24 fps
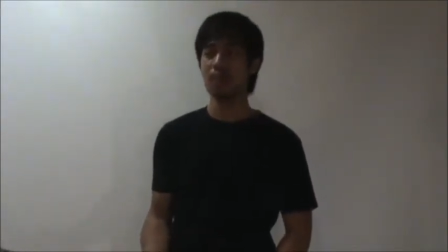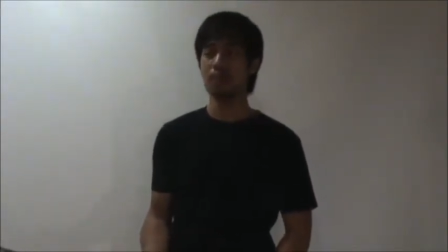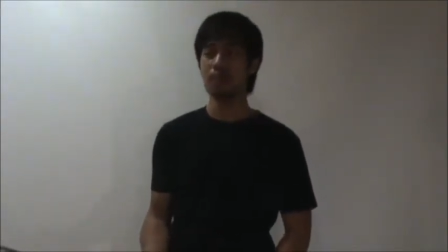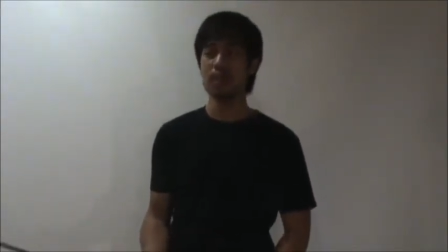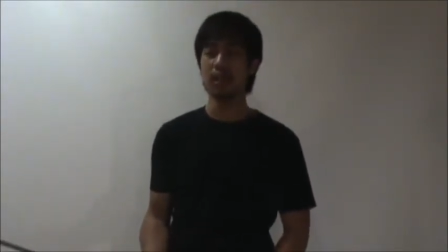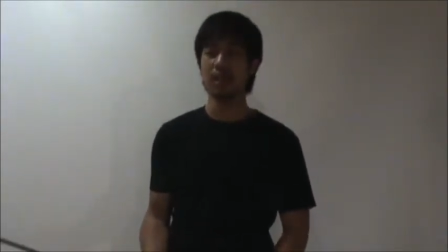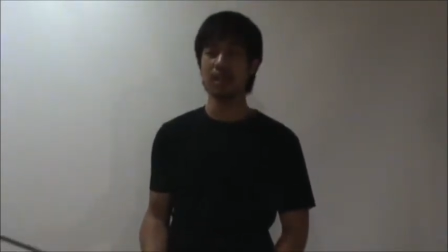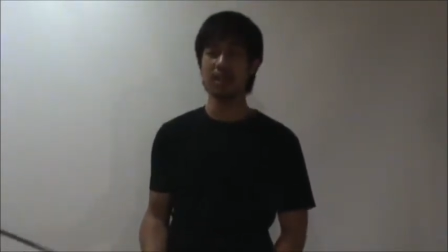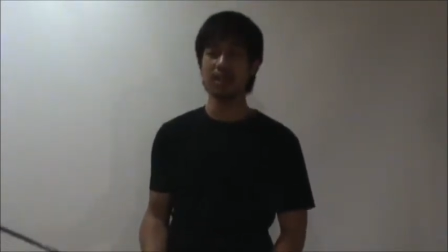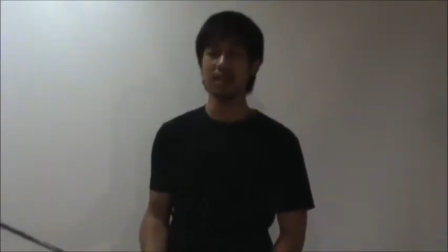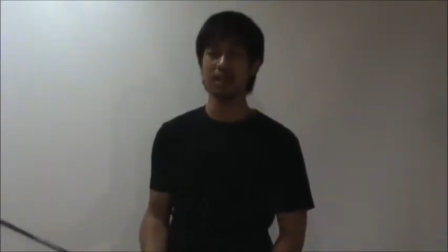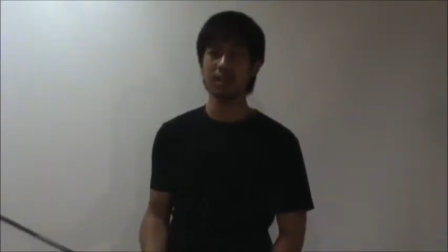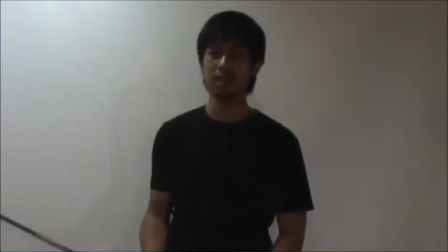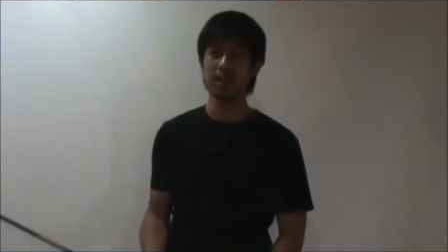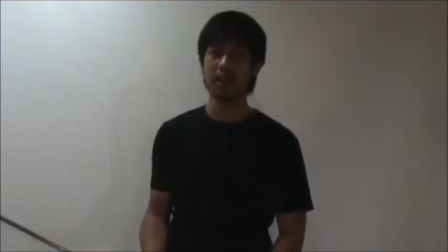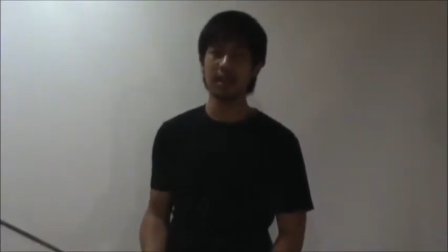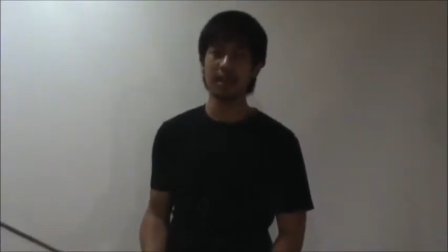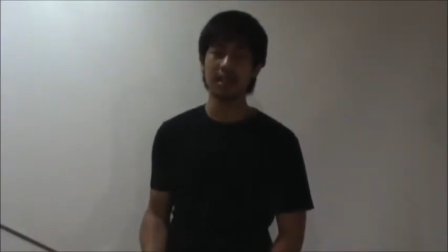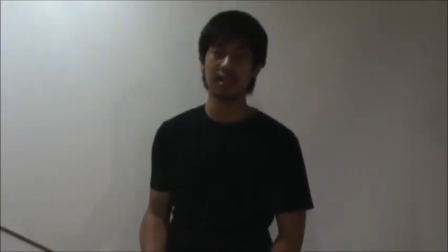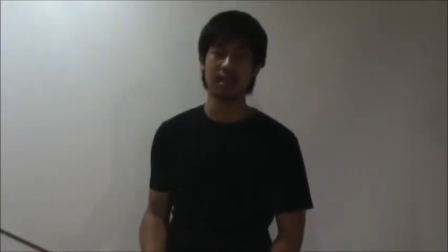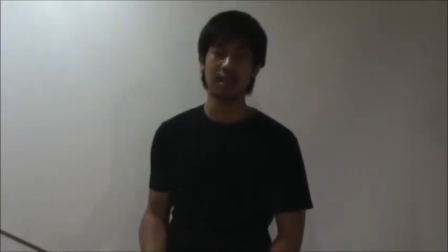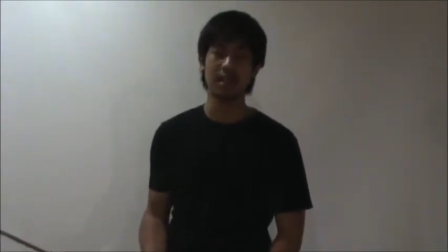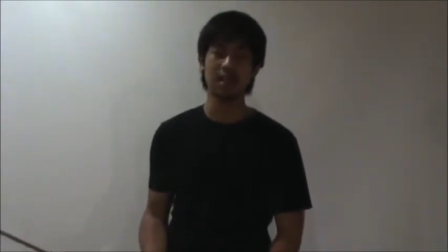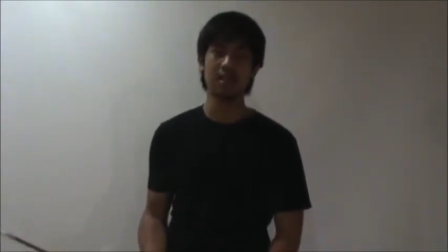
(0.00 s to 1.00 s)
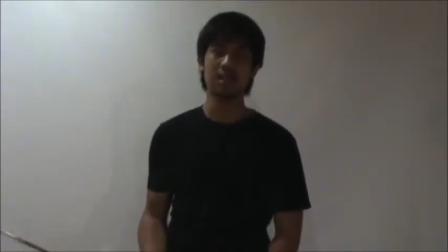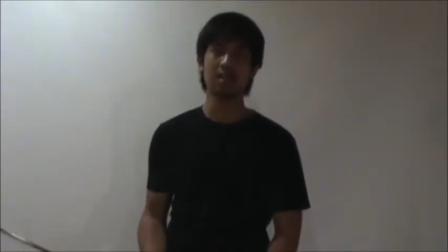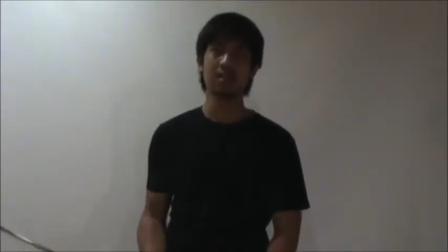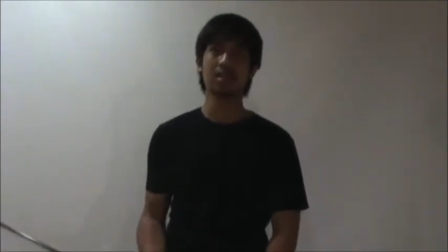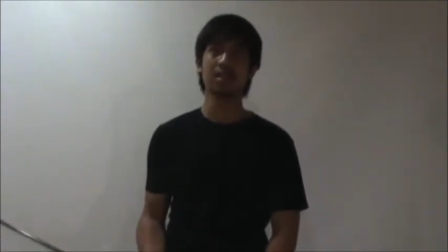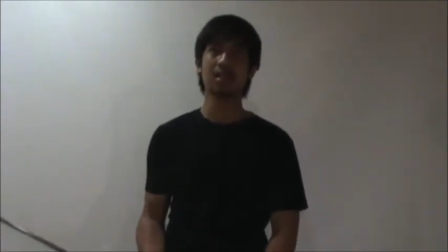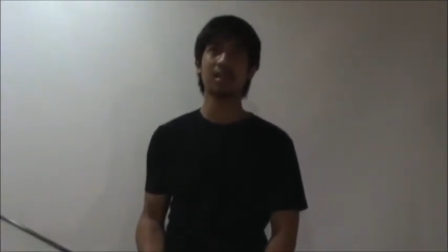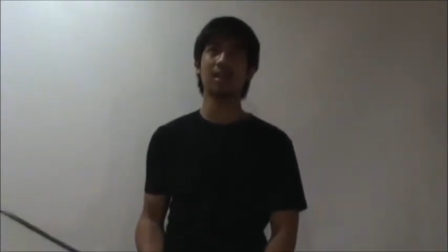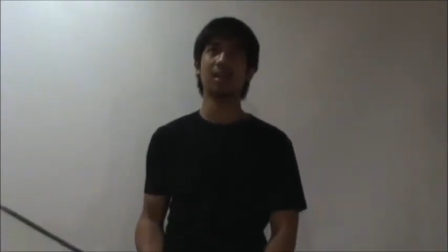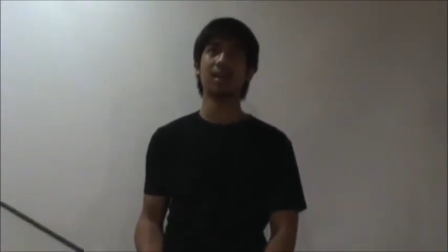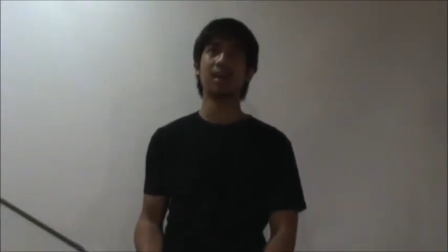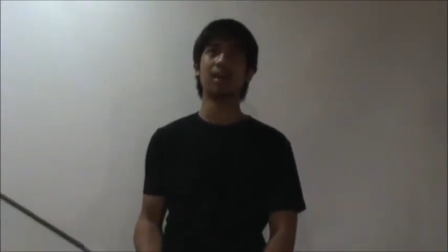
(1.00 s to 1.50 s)
blunt
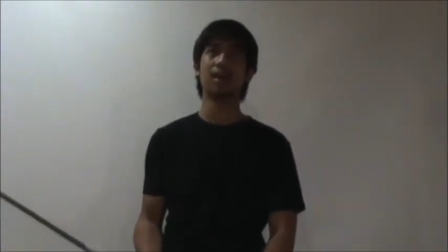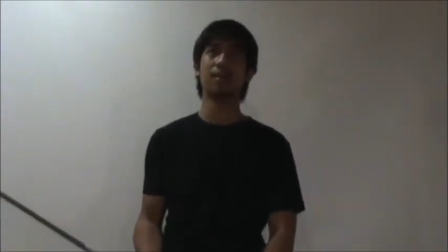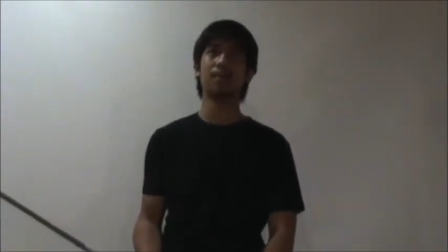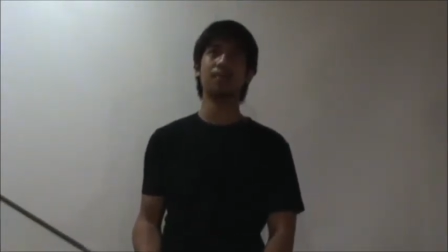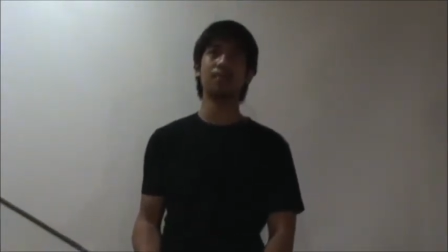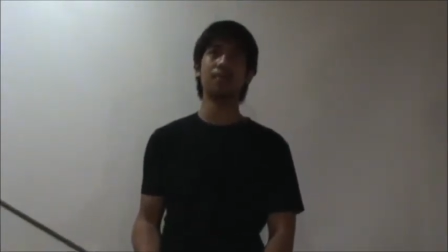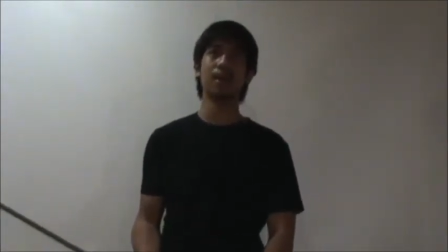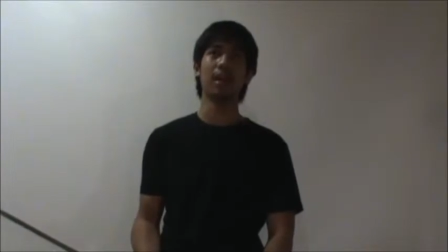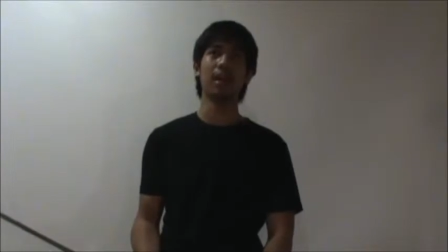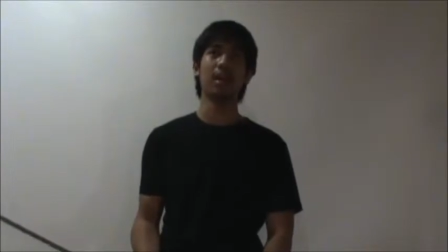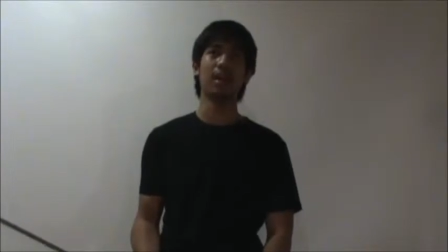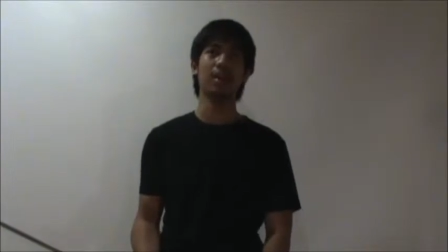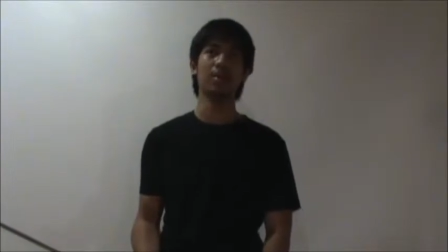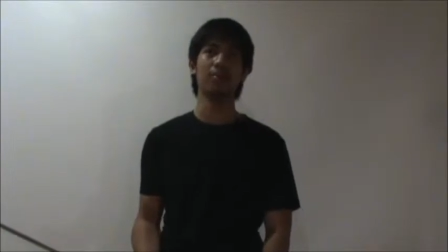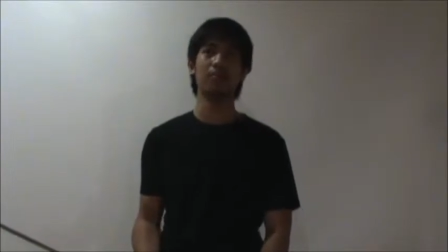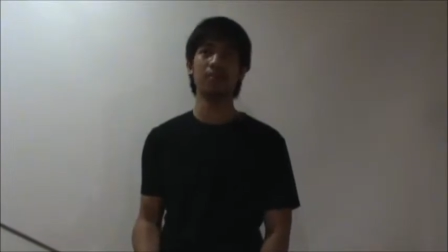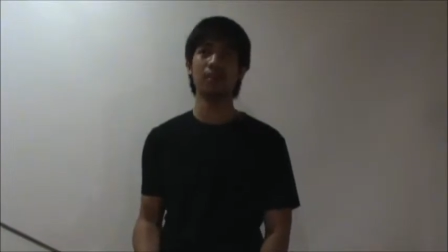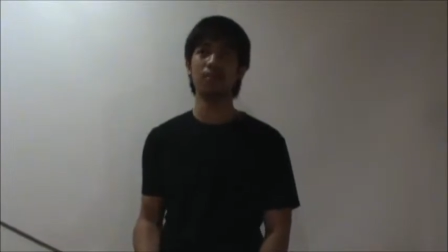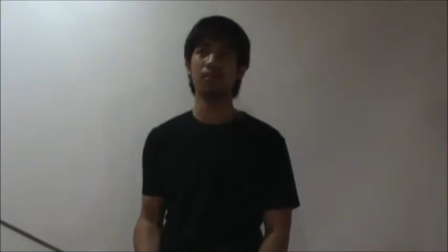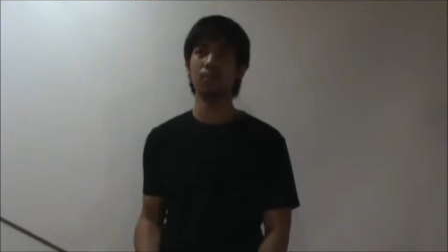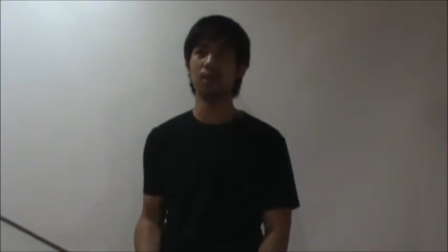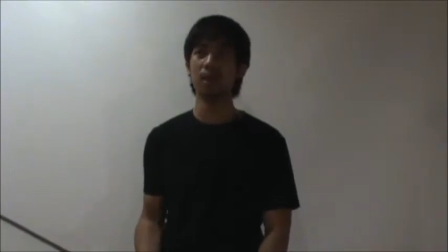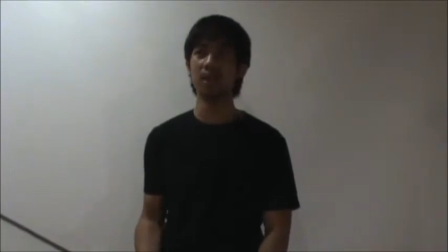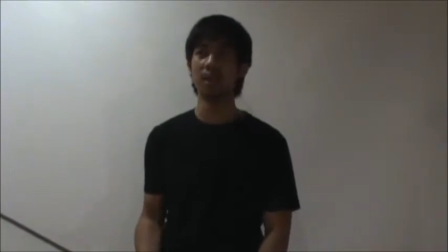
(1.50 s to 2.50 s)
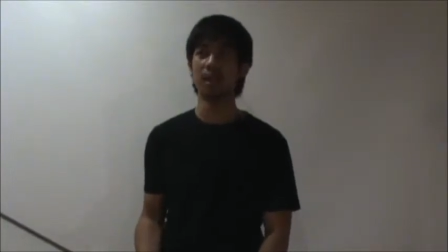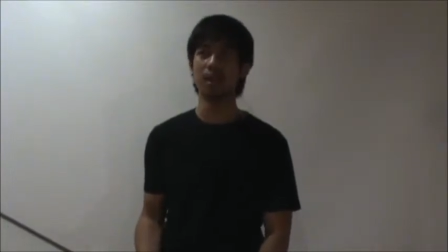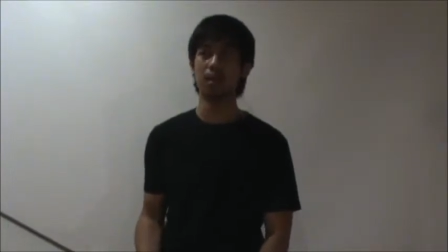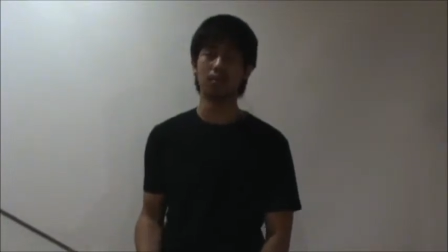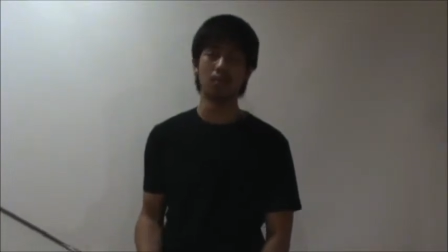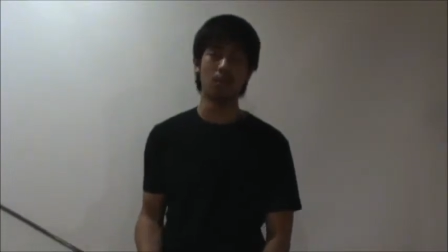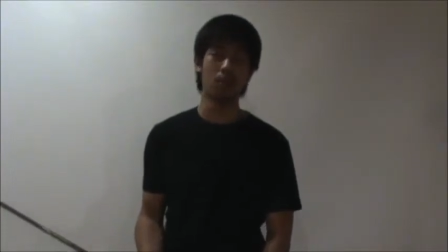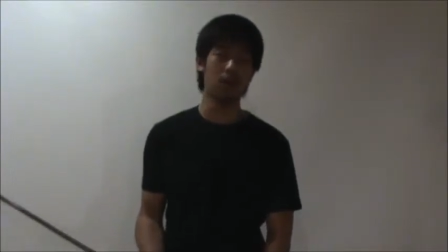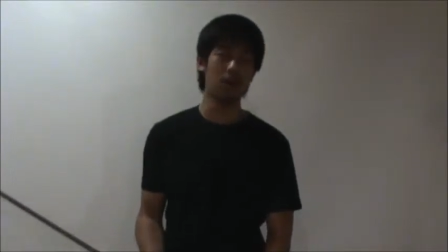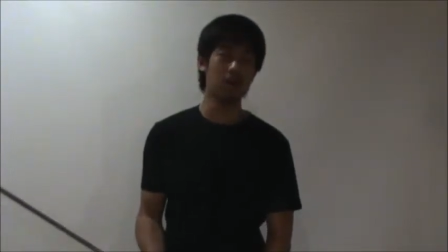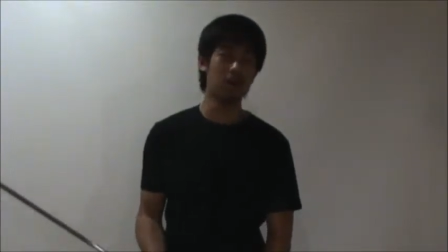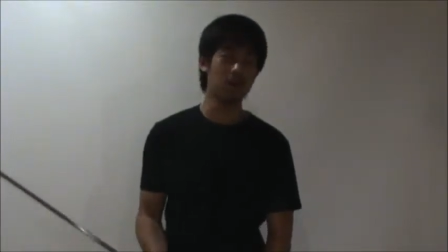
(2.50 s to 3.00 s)
trainers, a Fabri
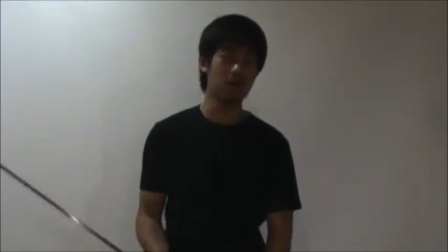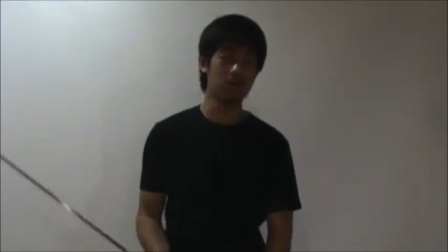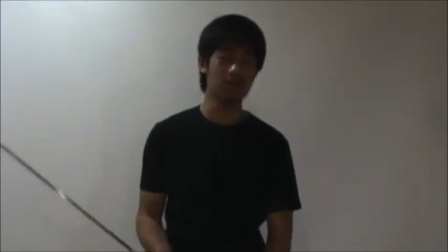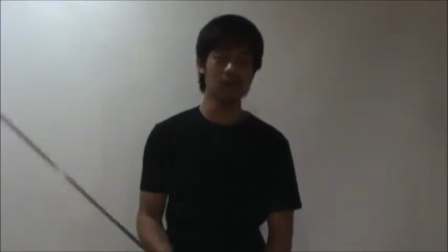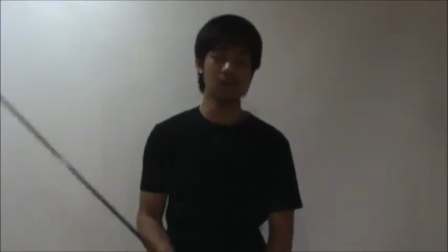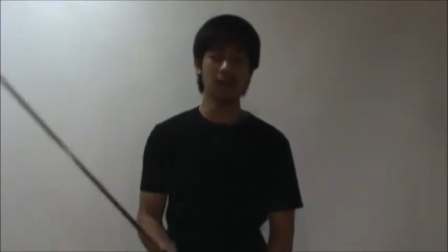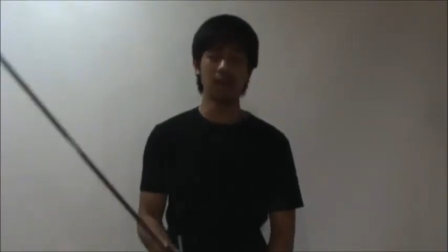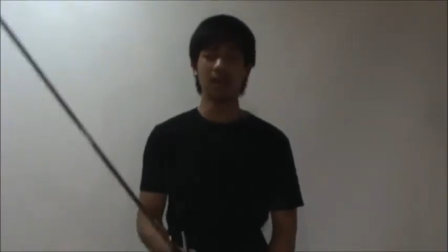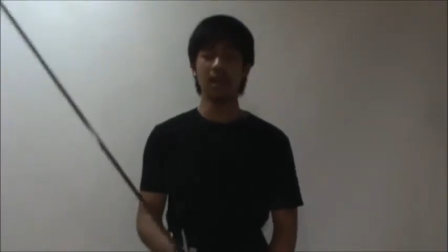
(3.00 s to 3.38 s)
Armorum.